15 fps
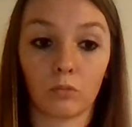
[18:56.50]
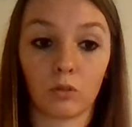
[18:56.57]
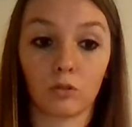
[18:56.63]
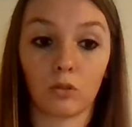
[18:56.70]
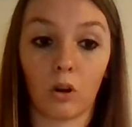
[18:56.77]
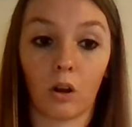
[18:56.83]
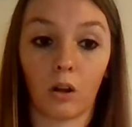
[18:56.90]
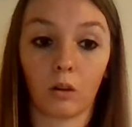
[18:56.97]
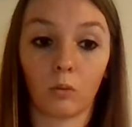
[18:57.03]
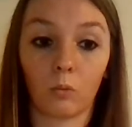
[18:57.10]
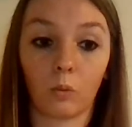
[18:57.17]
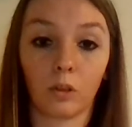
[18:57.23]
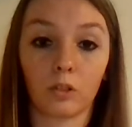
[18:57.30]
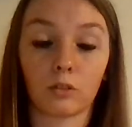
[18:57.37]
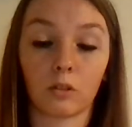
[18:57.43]
John,
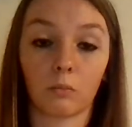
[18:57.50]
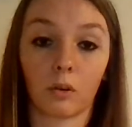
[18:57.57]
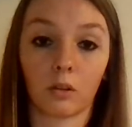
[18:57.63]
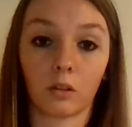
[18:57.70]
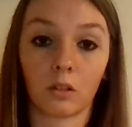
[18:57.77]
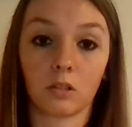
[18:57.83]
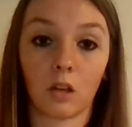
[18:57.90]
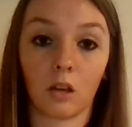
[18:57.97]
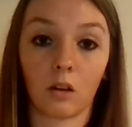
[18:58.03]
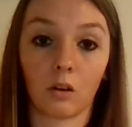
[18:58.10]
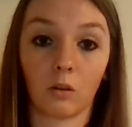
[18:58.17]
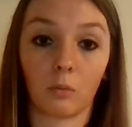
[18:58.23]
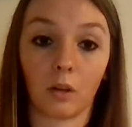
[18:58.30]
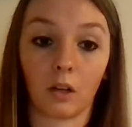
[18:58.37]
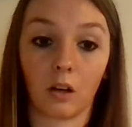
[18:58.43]
what is your monthly
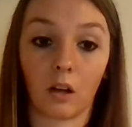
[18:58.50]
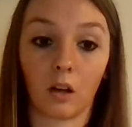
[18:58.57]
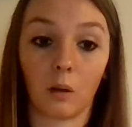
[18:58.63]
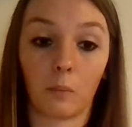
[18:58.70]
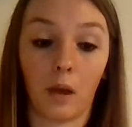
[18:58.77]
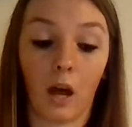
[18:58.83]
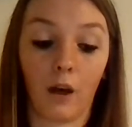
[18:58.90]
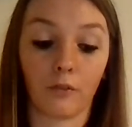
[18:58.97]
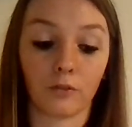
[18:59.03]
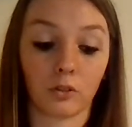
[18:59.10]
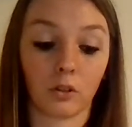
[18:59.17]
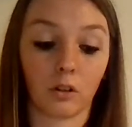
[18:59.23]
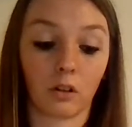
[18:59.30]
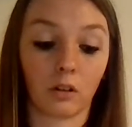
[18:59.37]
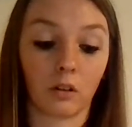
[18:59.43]
take-home income
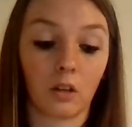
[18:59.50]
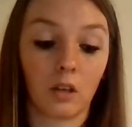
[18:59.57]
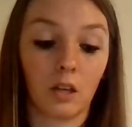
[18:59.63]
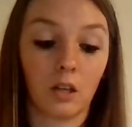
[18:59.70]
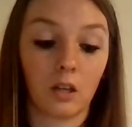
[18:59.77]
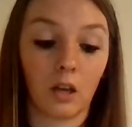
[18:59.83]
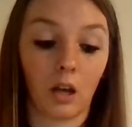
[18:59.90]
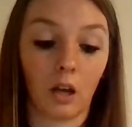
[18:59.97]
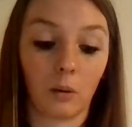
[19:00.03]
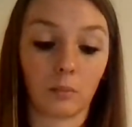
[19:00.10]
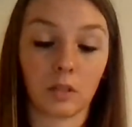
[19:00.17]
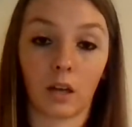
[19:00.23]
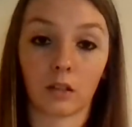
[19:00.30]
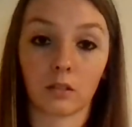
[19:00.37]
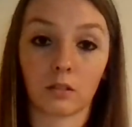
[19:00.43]
after
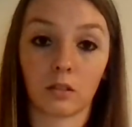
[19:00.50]
tax